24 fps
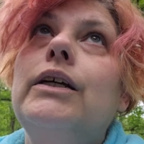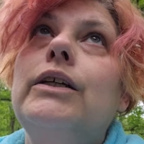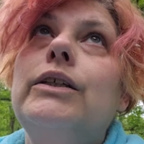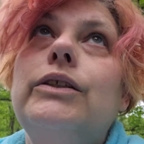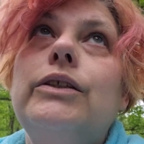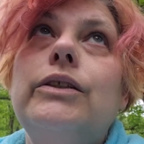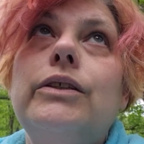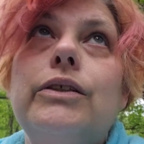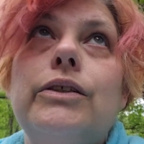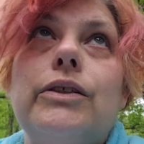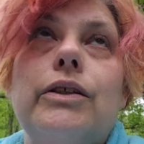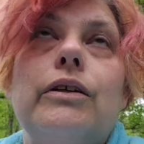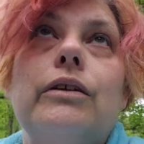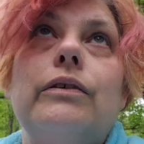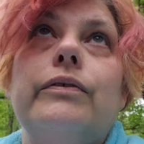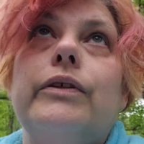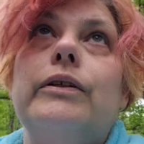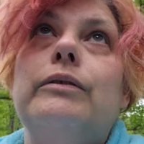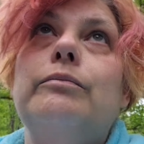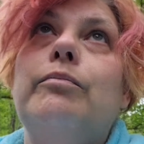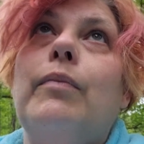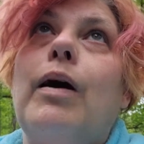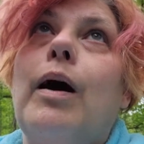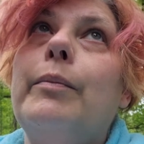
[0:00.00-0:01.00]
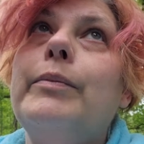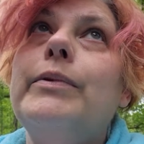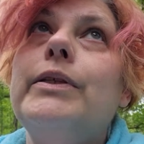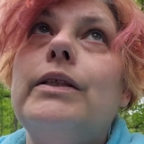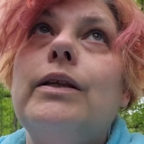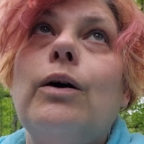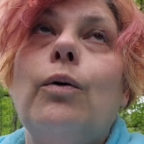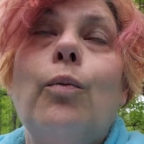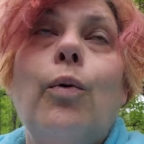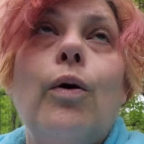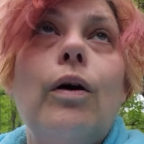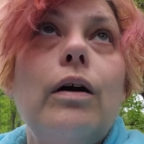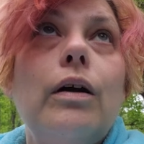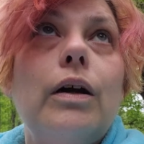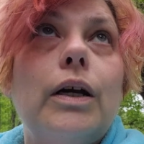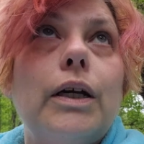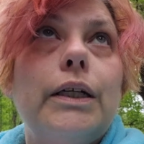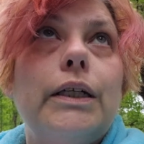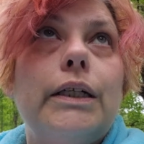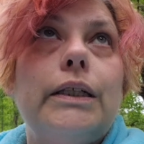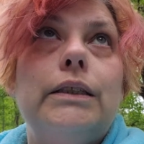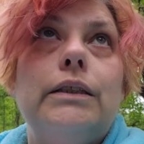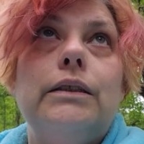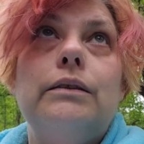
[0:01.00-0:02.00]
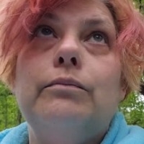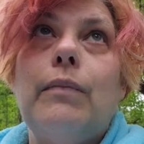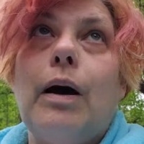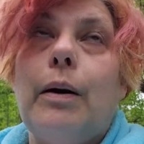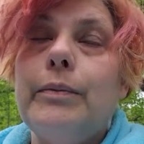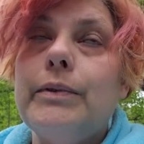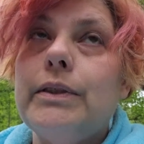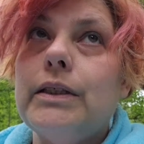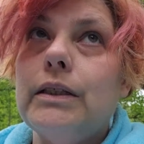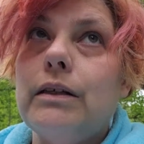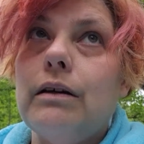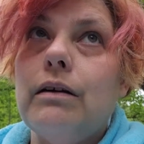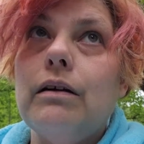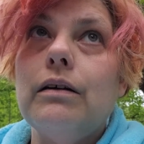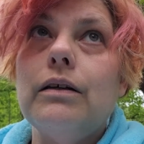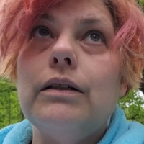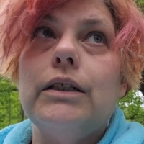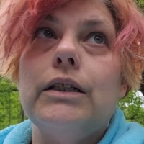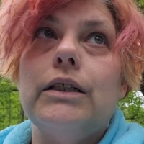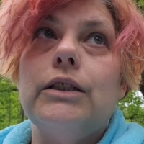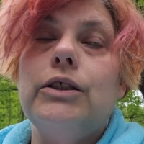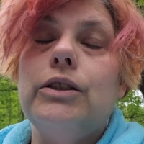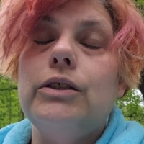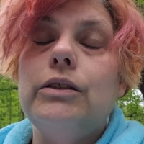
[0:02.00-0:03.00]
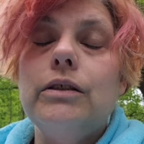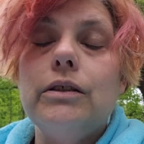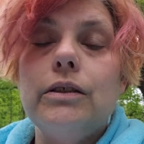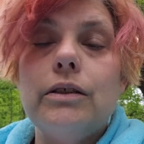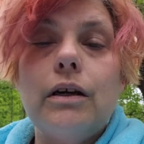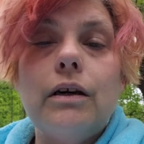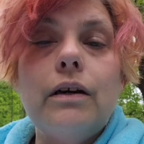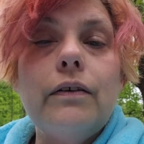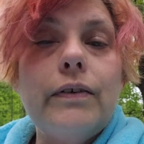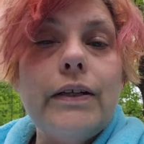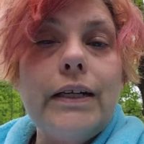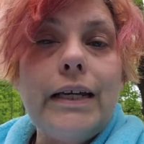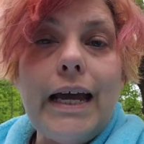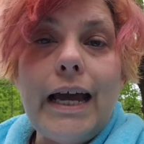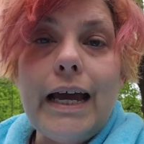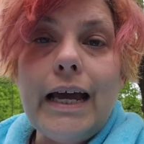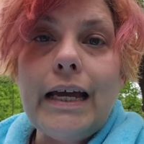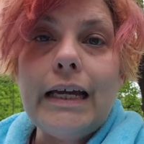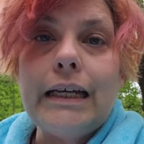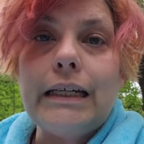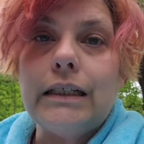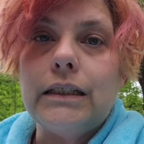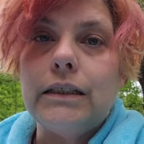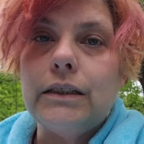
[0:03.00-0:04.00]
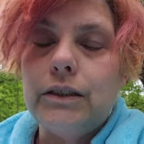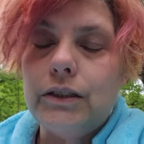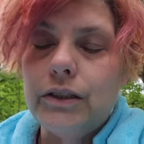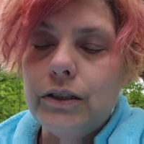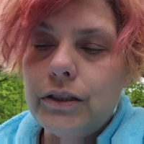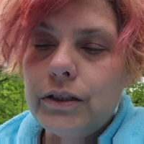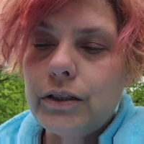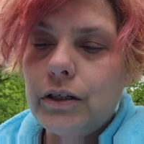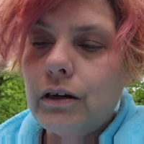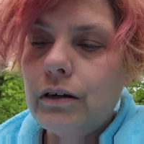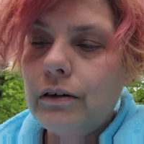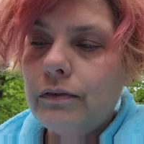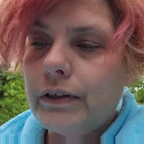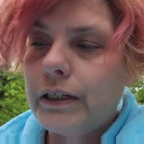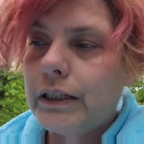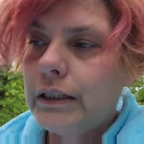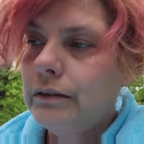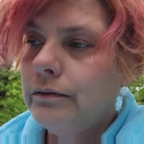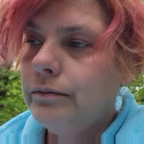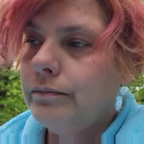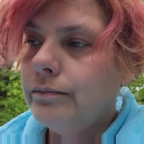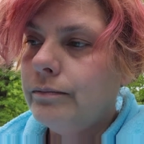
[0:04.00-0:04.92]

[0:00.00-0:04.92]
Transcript: You deserve it. Mamas that were good, mamas that are good, you deserve a day. You deserve it.